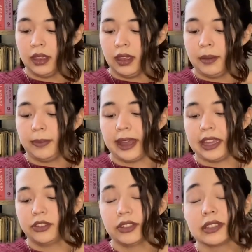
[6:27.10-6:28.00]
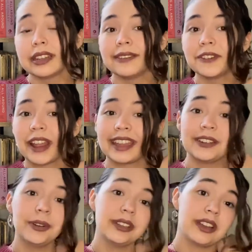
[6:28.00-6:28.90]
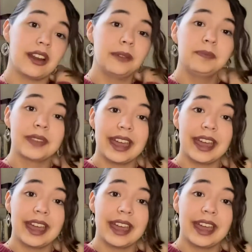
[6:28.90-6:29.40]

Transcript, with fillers: by Tristan of Dragon Horde Yarn.